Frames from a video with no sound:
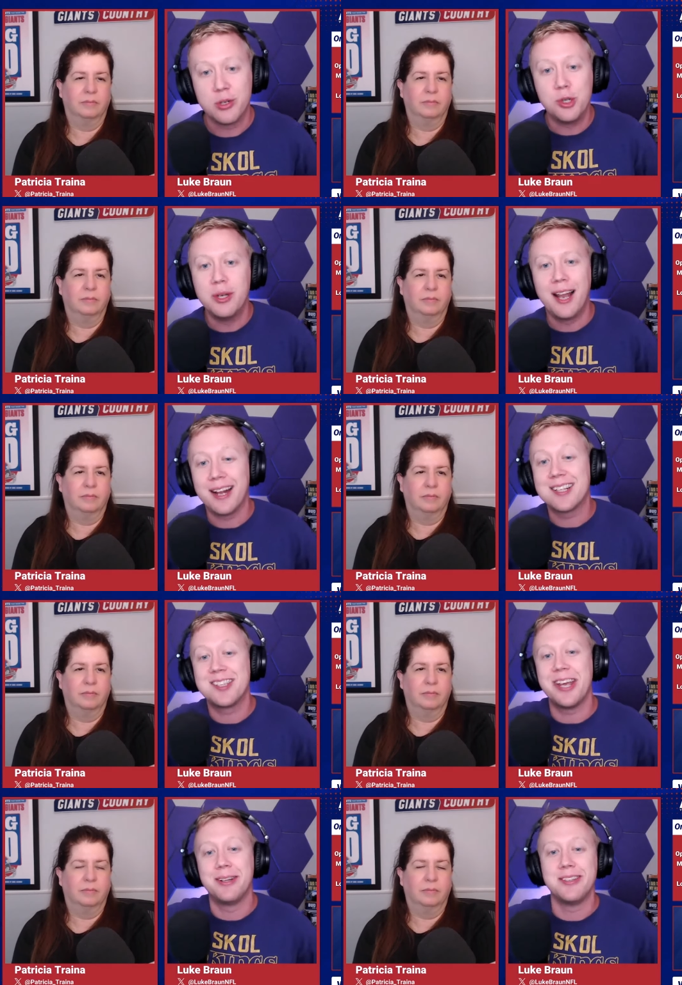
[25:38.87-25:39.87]
Speaker 1: do we like
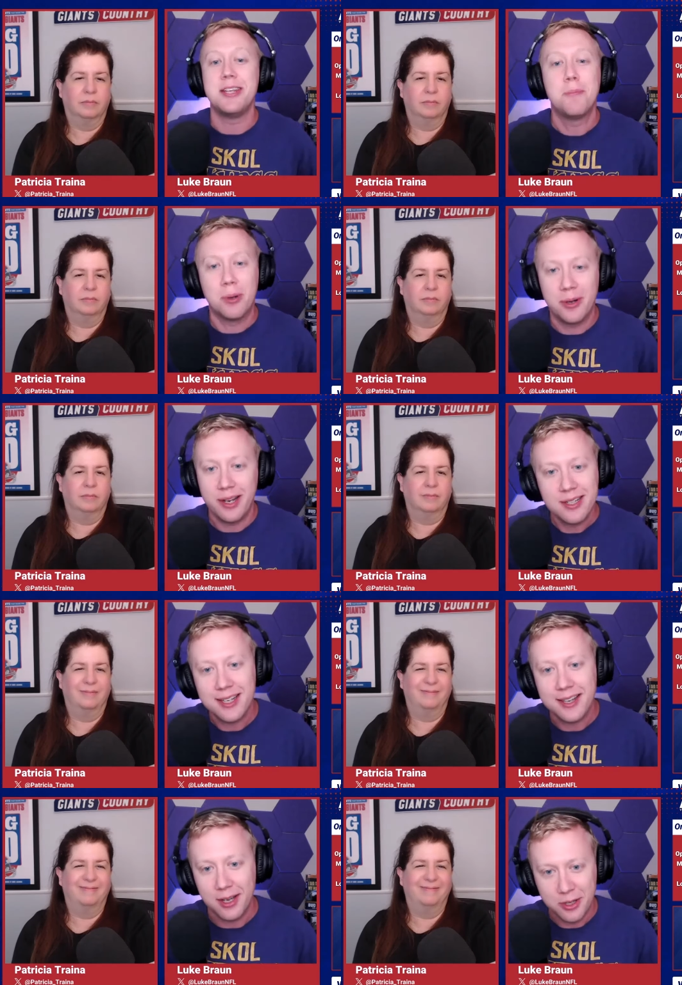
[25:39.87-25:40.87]
sail deeper
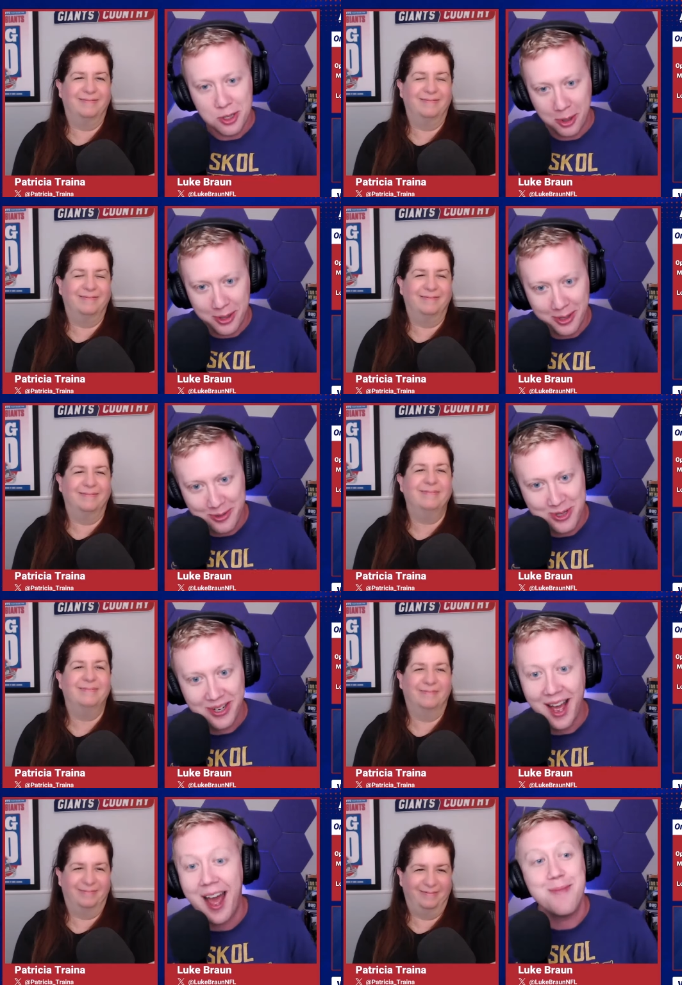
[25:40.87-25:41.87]
into the uncharted
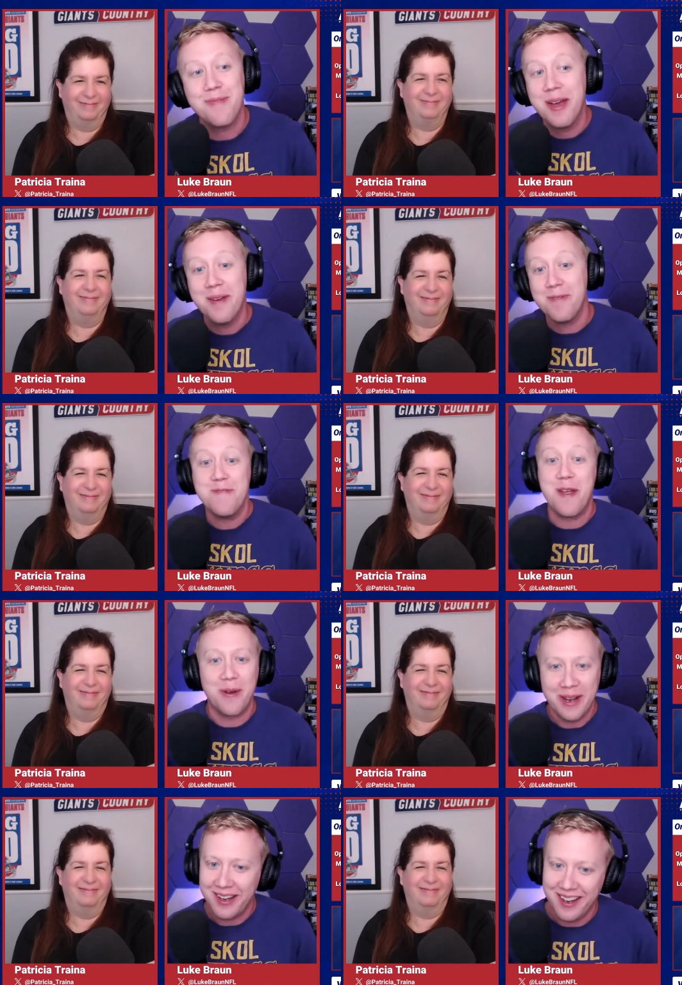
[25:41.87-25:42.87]
ocean? I'm
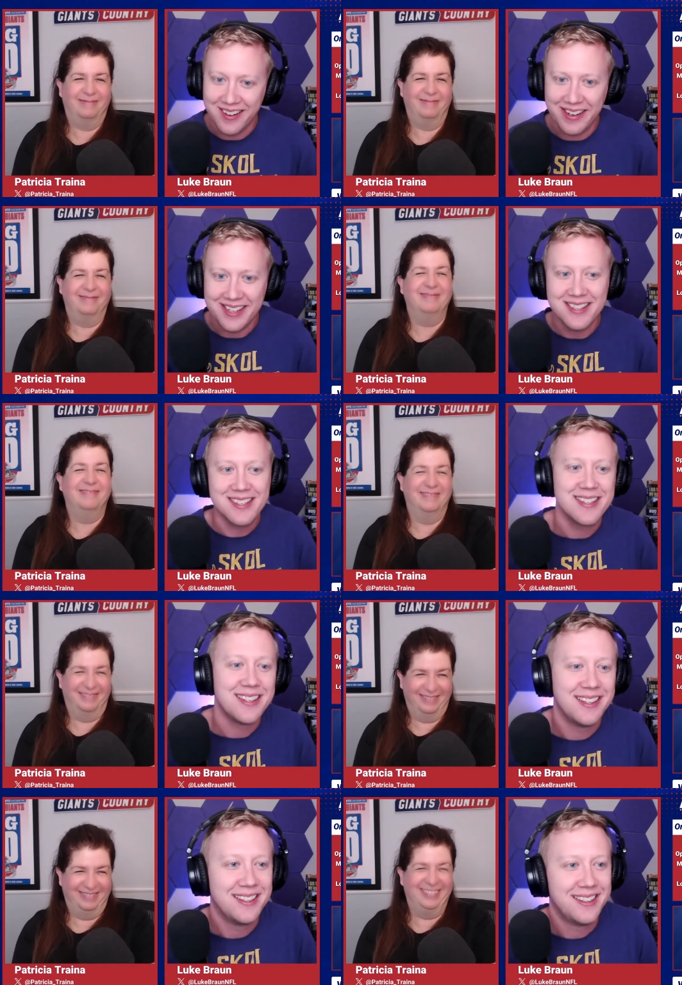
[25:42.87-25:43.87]
very curious.
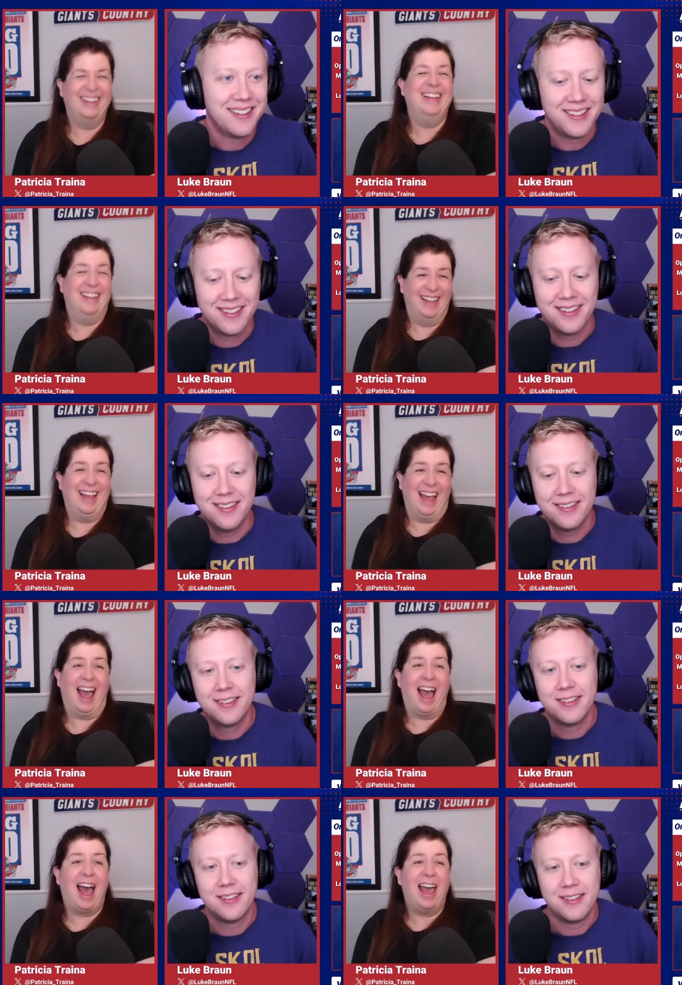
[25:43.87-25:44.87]

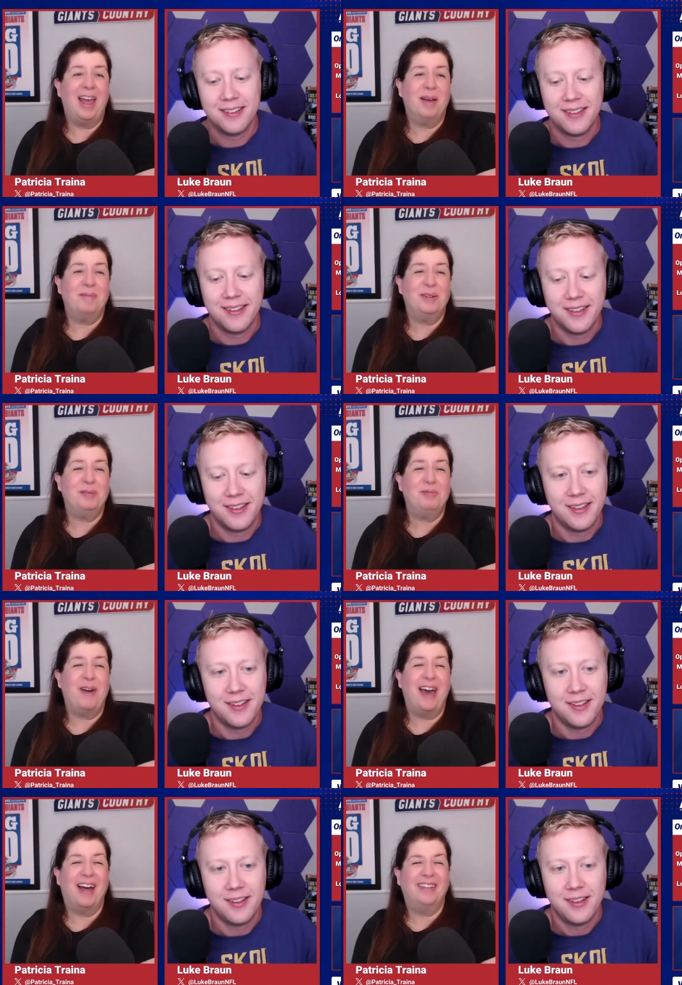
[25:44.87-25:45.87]
Speaker 2: I am as
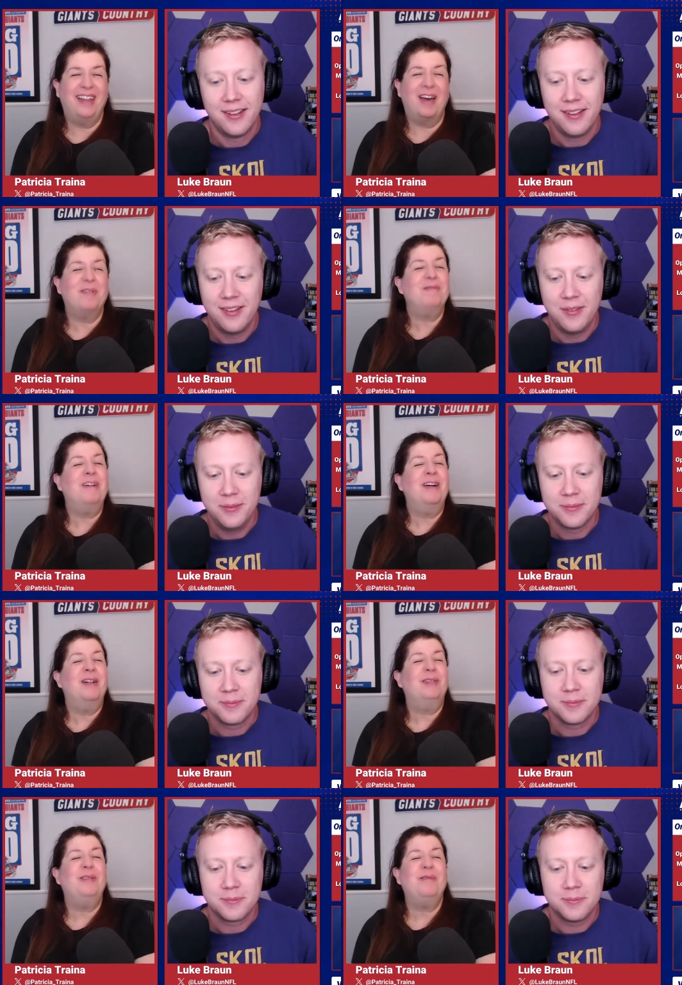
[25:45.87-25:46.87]
well. Now,
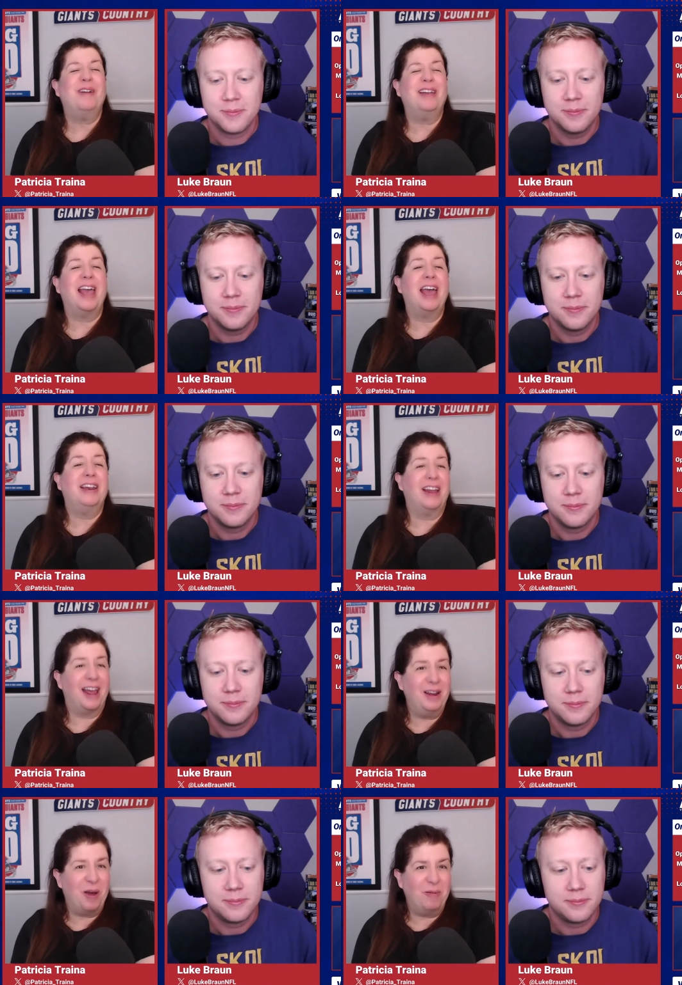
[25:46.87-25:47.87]
Luke, again,
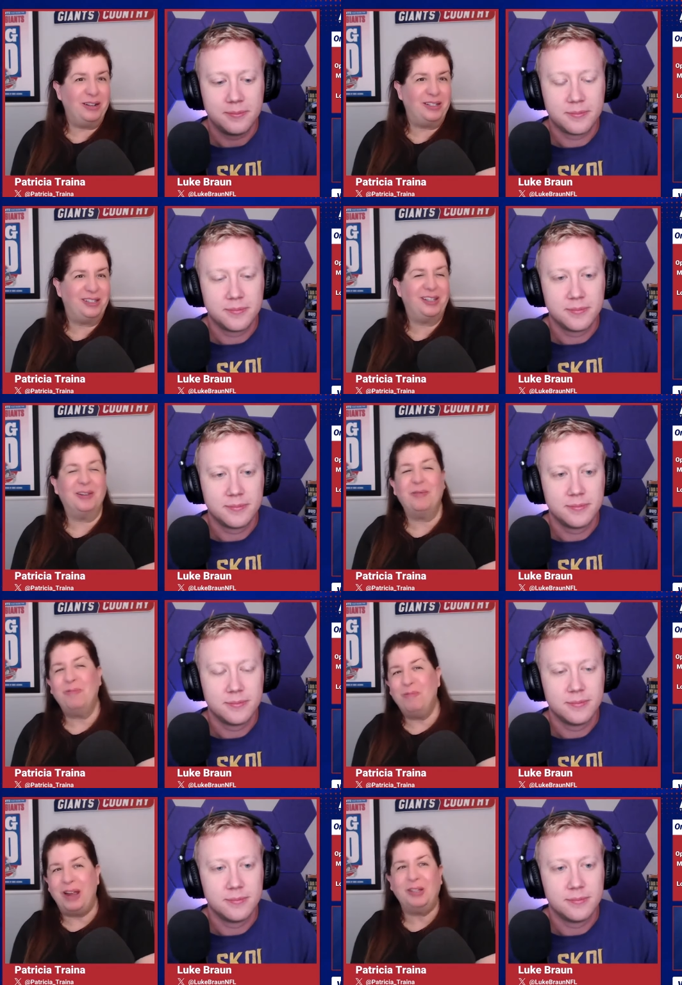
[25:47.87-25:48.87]
I know it's
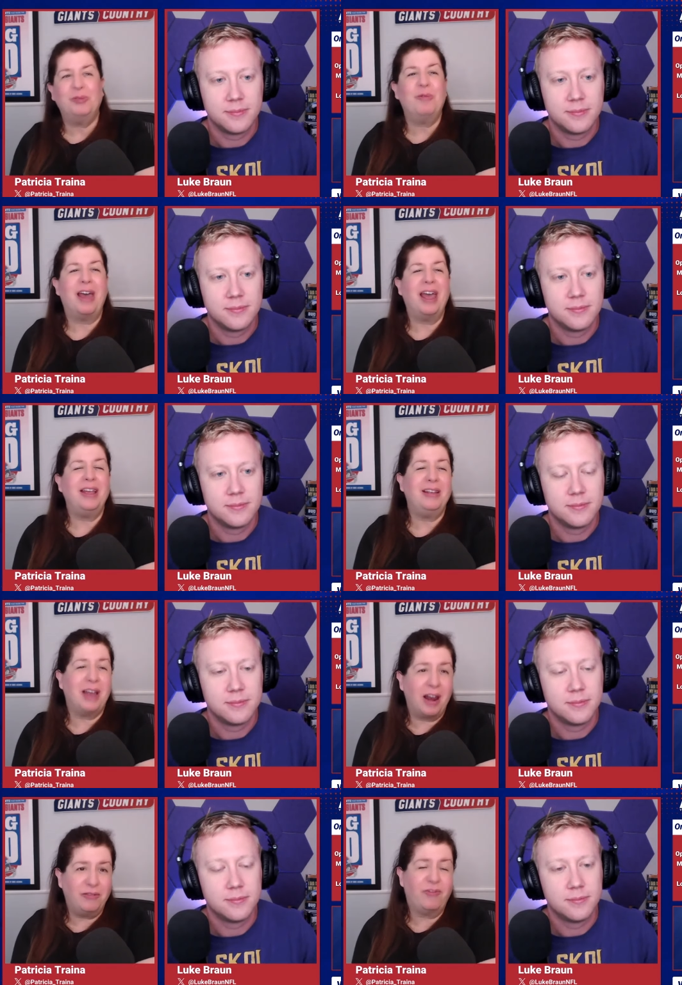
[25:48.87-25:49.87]
still weeks away.
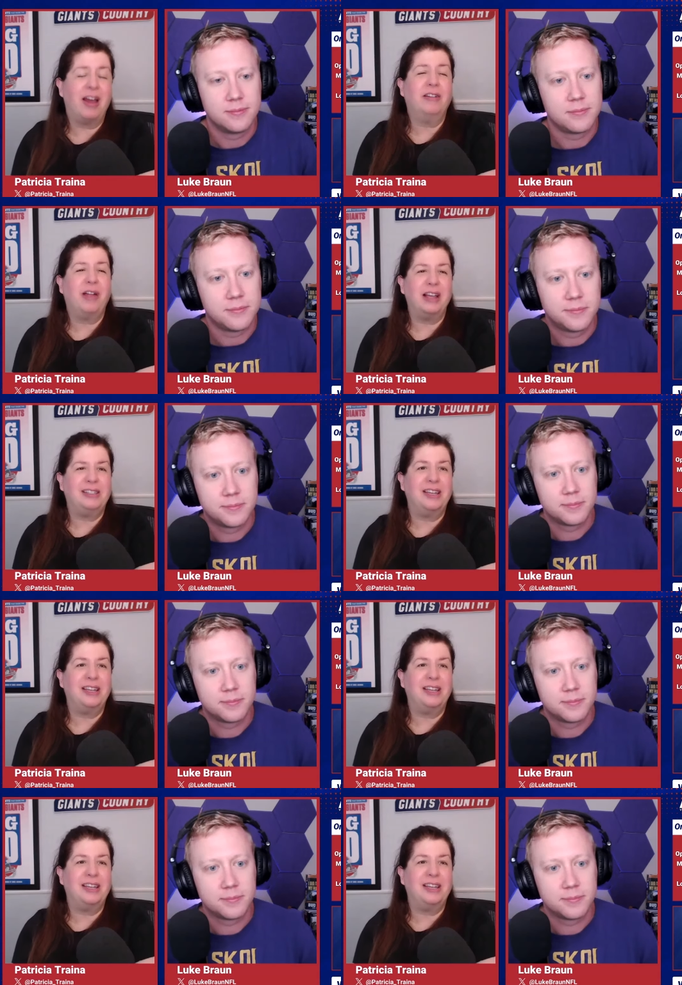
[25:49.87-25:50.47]
You got to finalize